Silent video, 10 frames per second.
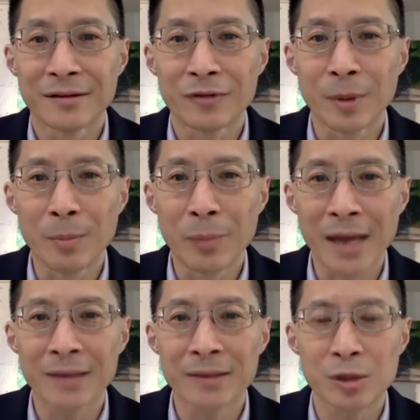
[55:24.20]
from a
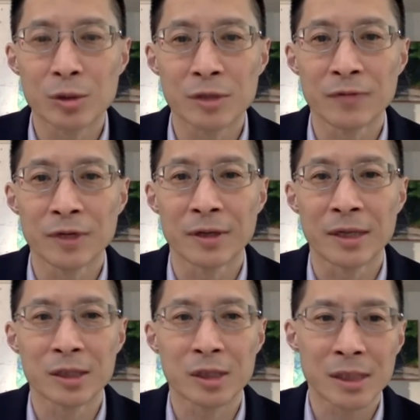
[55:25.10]
pain so severe that
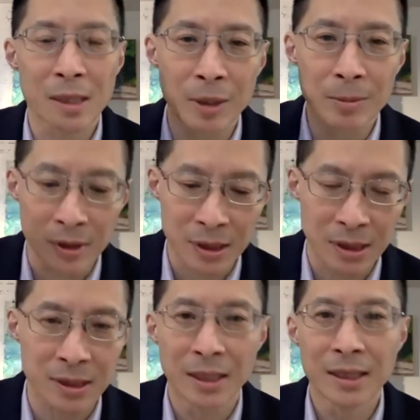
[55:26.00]
it's just led people
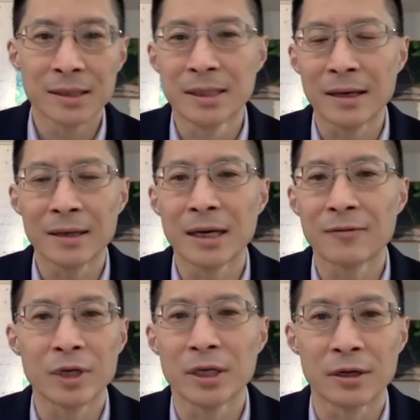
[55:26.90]
to deaden
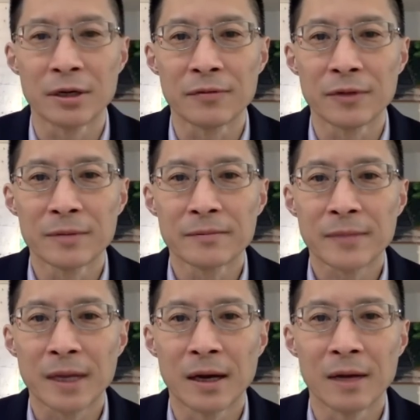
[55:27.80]
every nerve
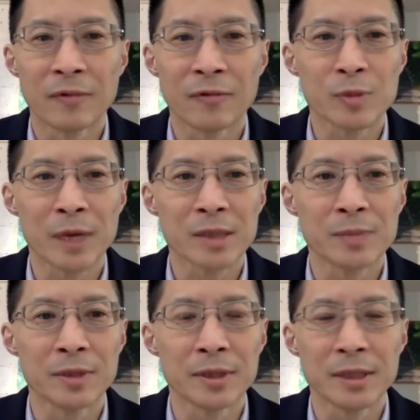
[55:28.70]
um, of
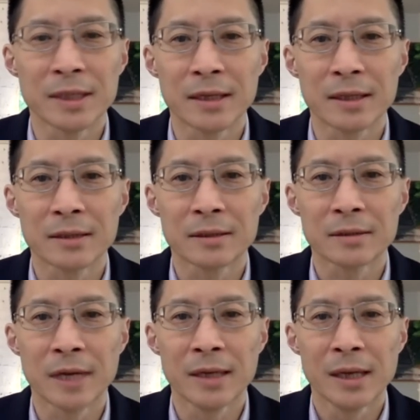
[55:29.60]
responsibility taking,
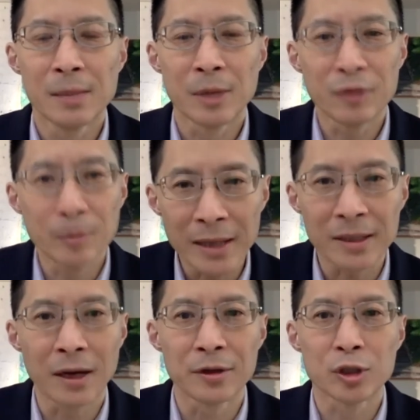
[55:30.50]
right? But if you make
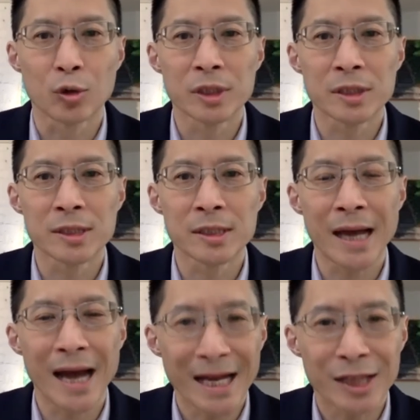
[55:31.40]
the other choice to say,
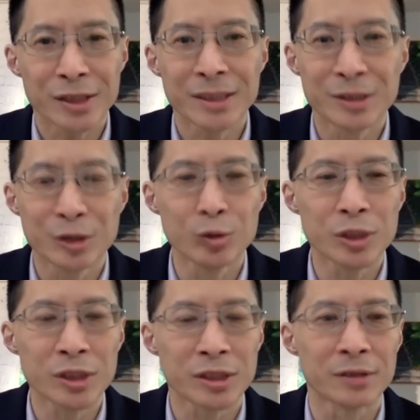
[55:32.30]
I actually do
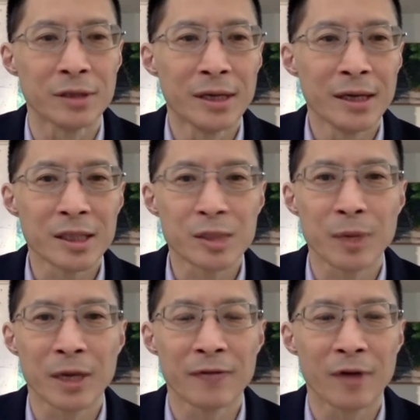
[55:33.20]
still, in
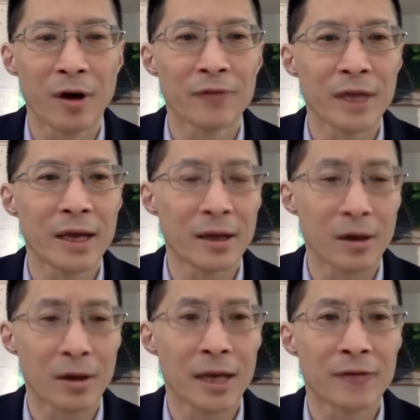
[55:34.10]
spite of all the,
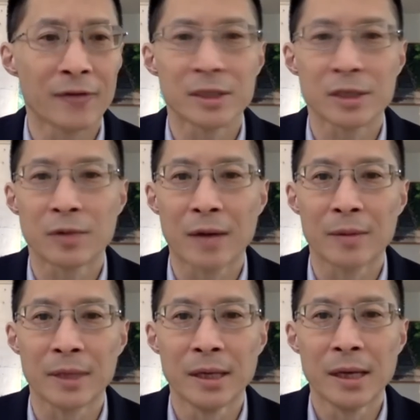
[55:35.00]
all the evidence around
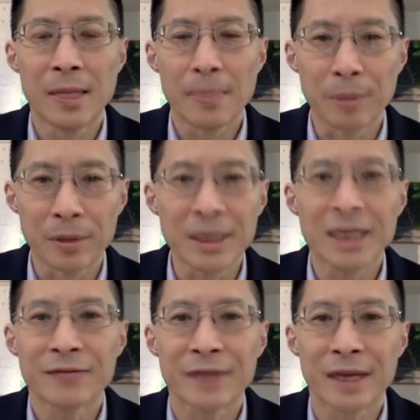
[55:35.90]
me,
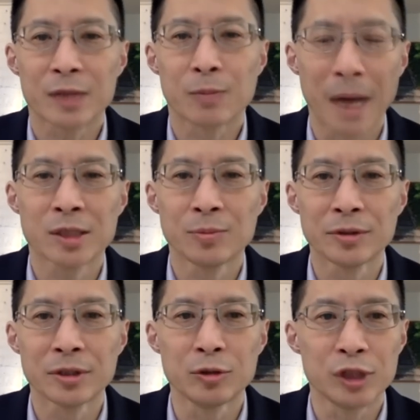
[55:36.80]
believe that it's
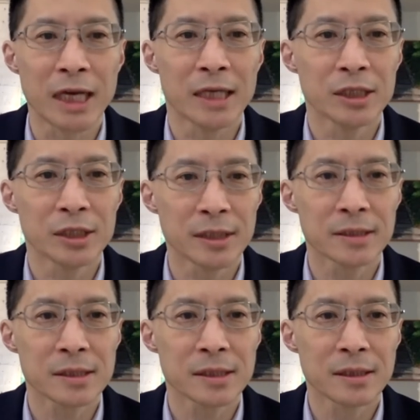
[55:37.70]
possible to change things,